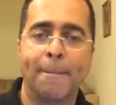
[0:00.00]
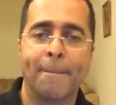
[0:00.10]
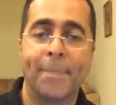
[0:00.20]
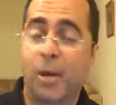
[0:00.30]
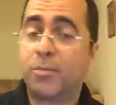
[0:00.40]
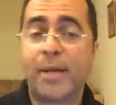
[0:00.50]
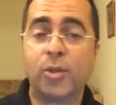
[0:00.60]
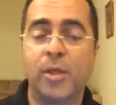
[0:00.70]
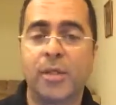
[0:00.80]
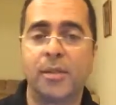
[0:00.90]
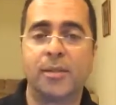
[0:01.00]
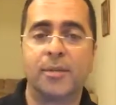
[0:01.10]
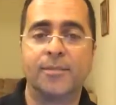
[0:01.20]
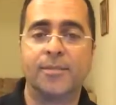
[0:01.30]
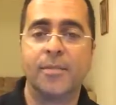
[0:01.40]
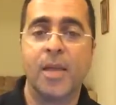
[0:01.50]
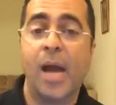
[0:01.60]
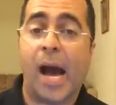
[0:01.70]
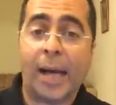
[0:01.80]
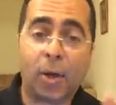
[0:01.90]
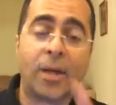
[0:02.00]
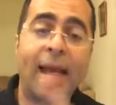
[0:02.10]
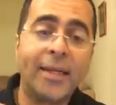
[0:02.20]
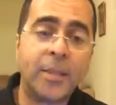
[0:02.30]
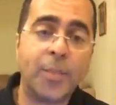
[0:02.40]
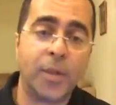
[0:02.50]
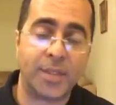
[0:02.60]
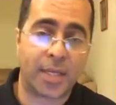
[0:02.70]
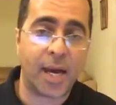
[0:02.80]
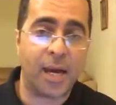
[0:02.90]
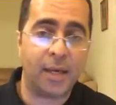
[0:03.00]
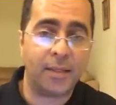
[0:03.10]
That was my choices. And unlike the police car